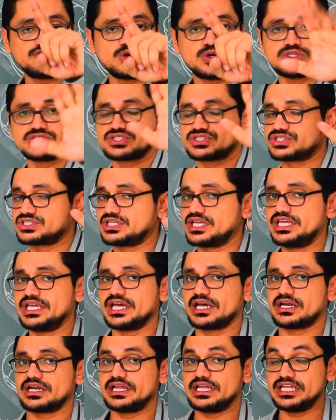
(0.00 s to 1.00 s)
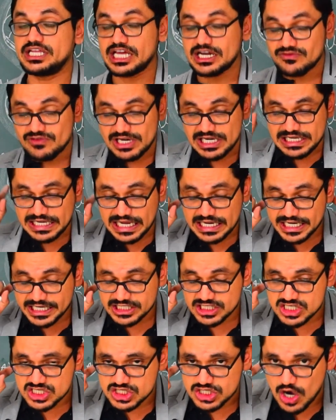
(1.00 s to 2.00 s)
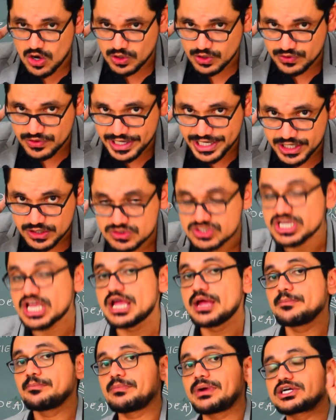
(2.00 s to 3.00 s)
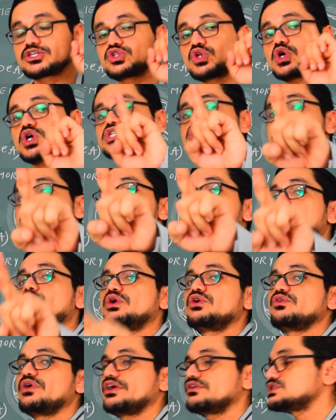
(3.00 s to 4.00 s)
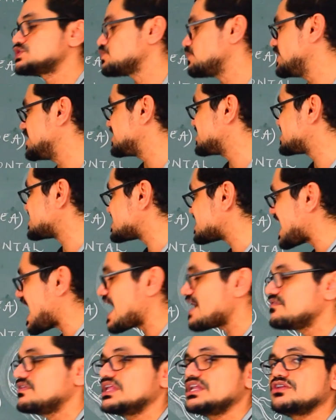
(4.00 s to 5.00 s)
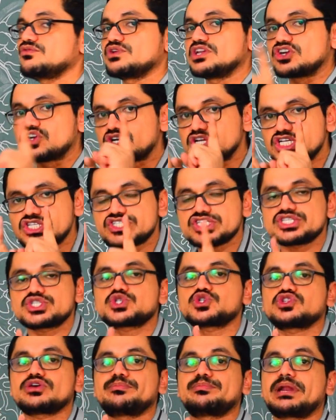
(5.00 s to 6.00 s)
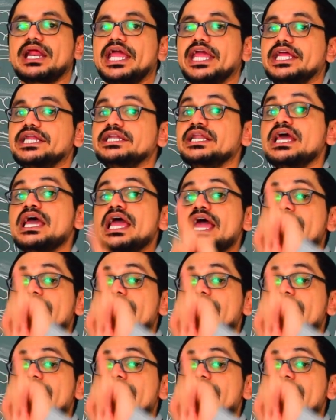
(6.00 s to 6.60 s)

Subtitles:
course, ear will collect the sound waves, but those sound waves will travel, will reach us to the brain,